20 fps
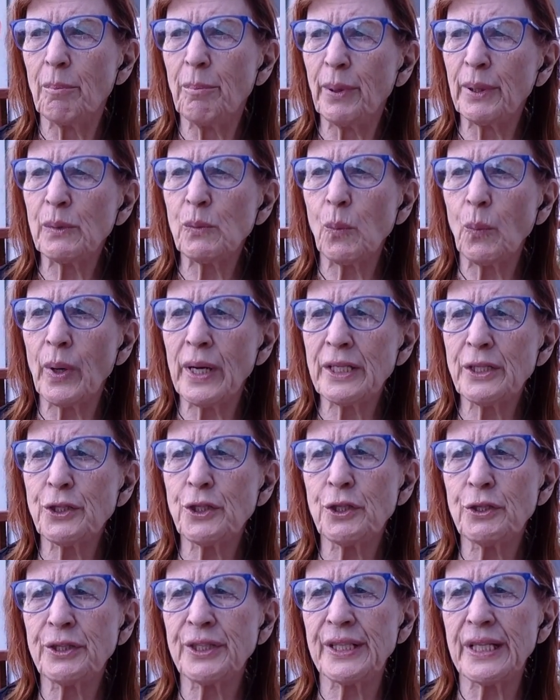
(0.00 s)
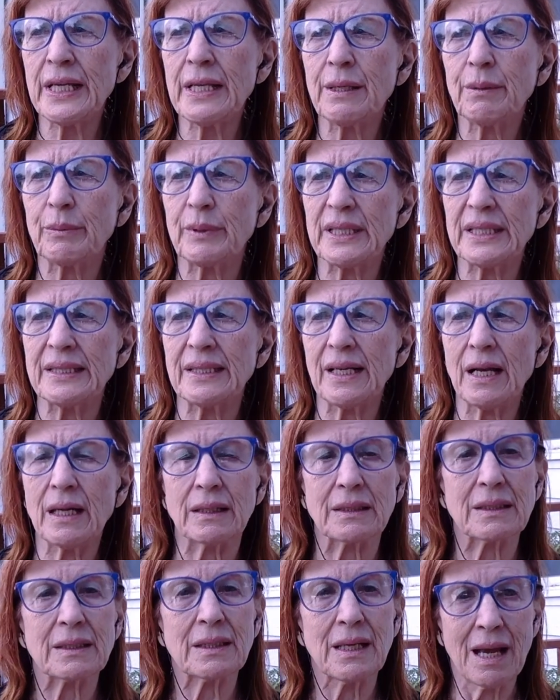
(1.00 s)
But once you see the
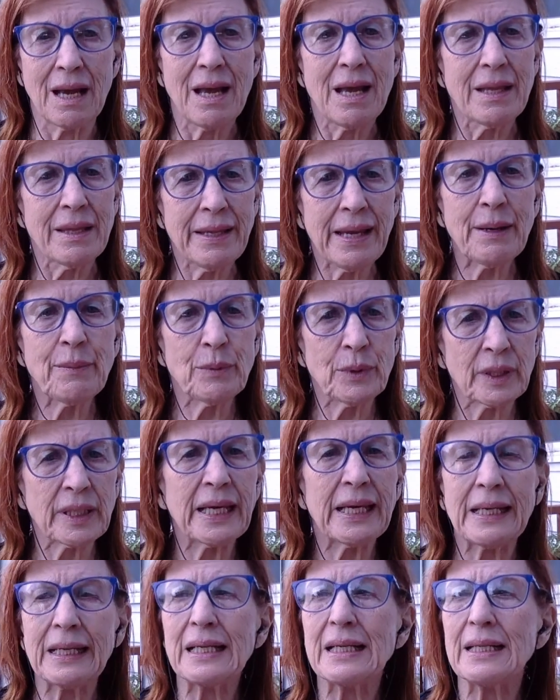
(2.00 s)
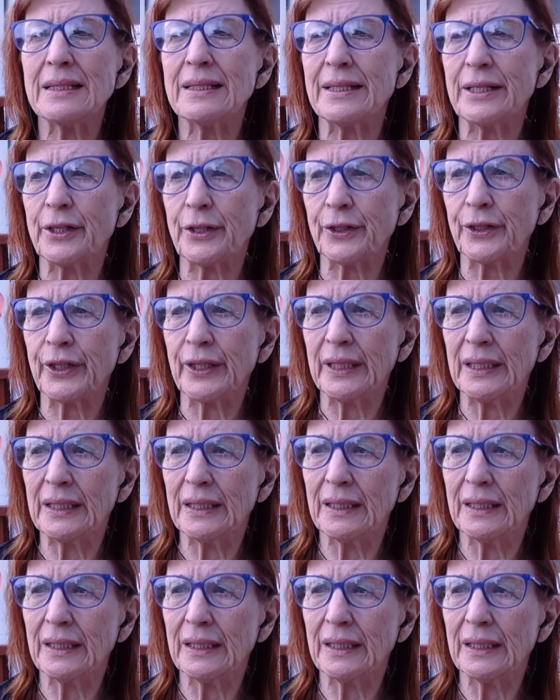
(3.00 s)
results, they will get easier.